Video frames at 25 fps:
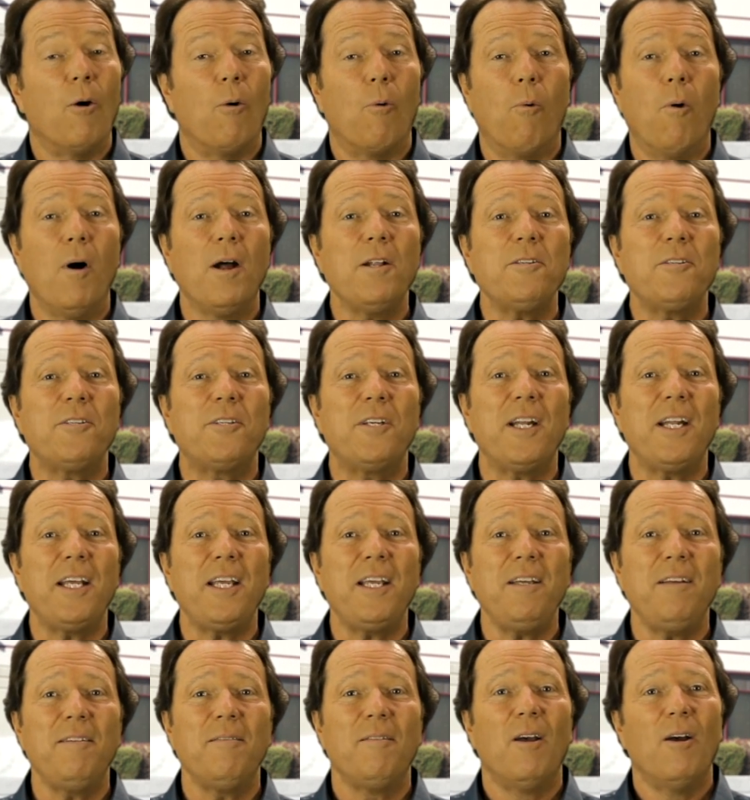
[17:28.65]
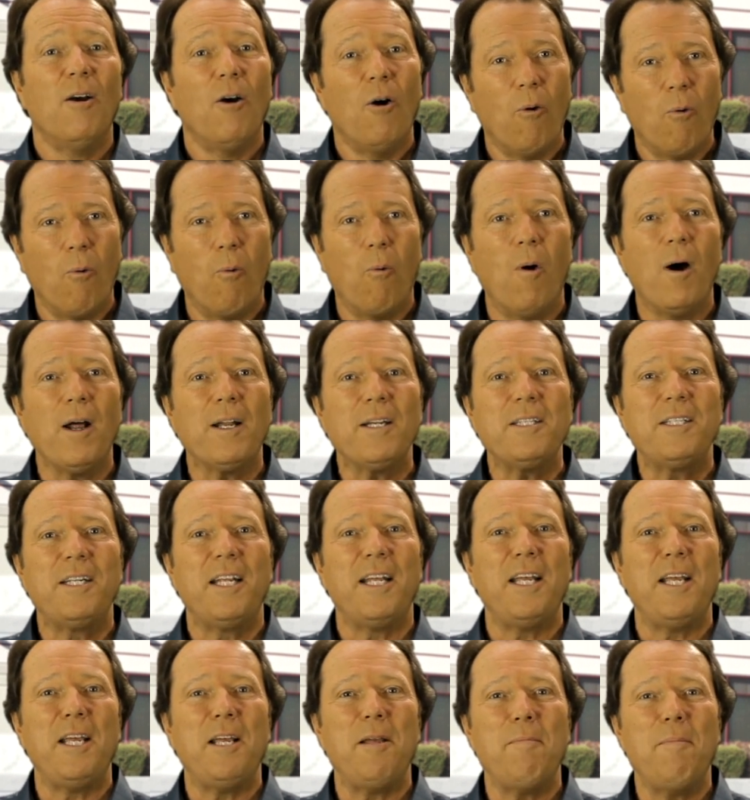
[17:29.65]
One city, one
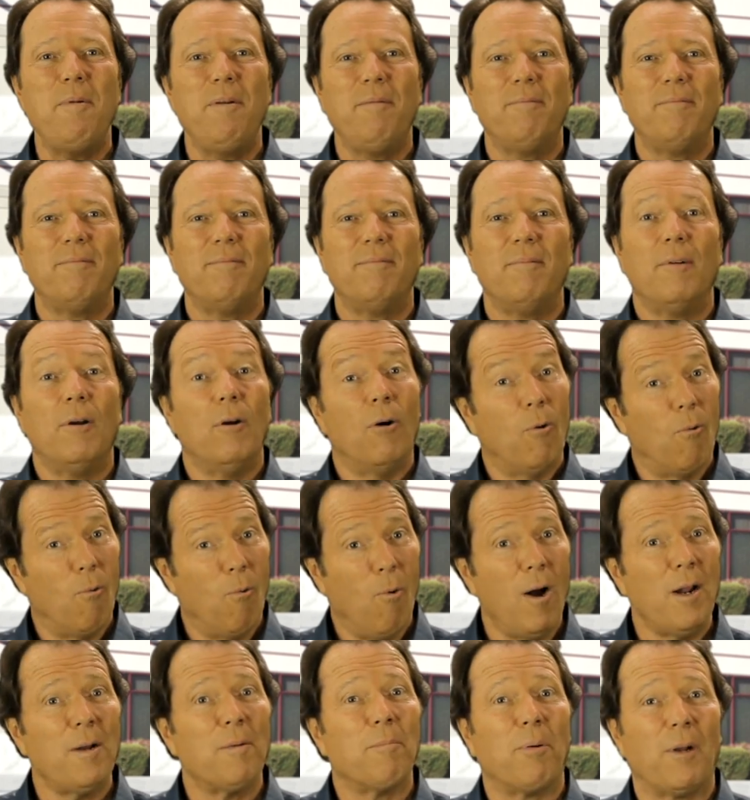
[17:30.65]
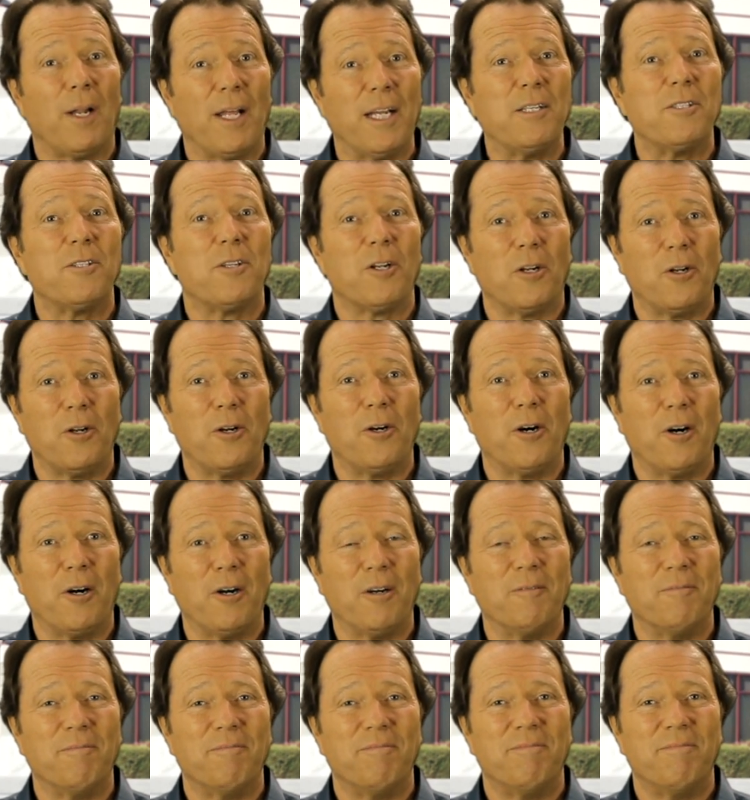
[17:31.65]
team, one place to
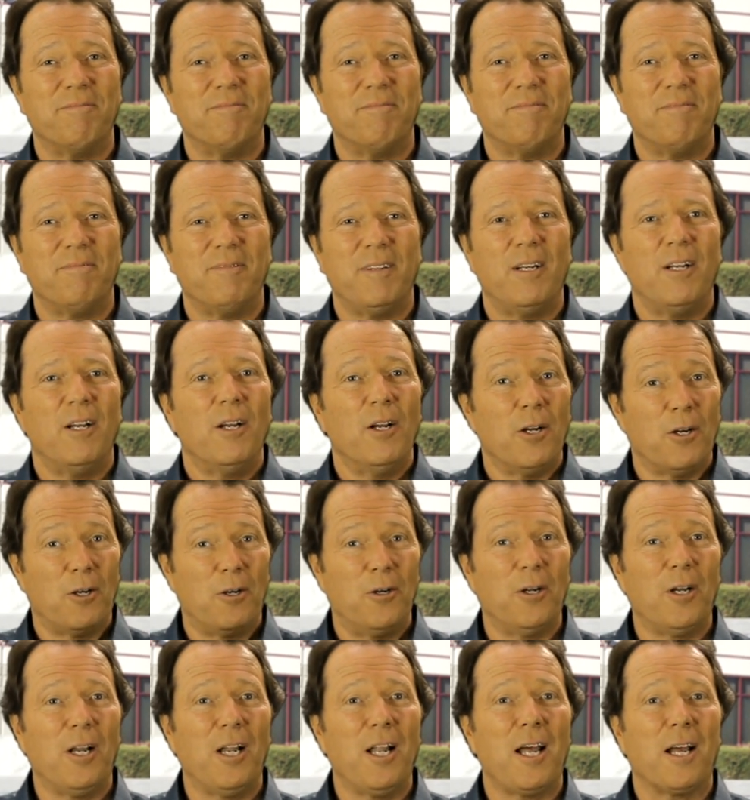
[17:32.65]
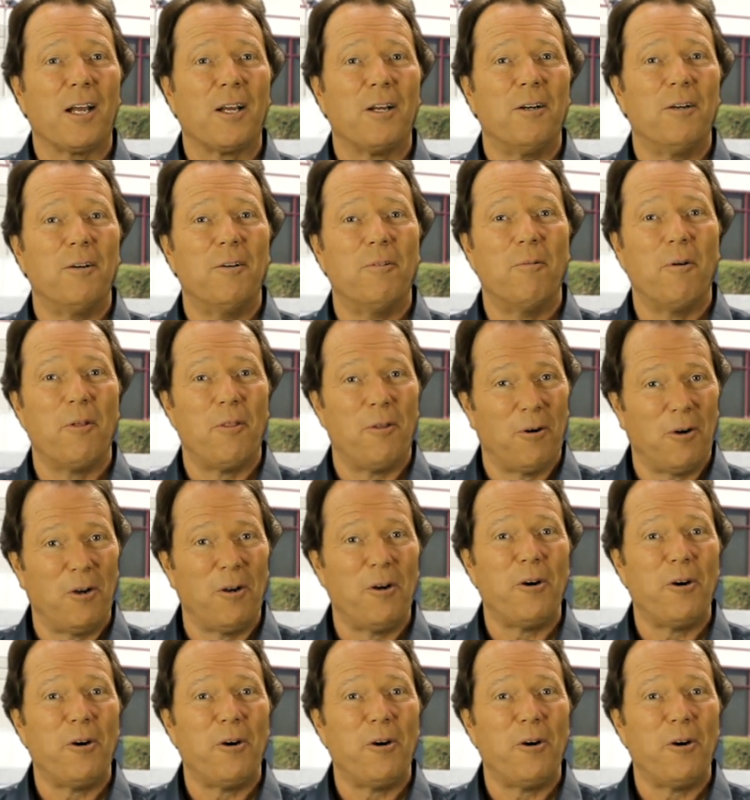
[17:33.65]
learn. Good luck with your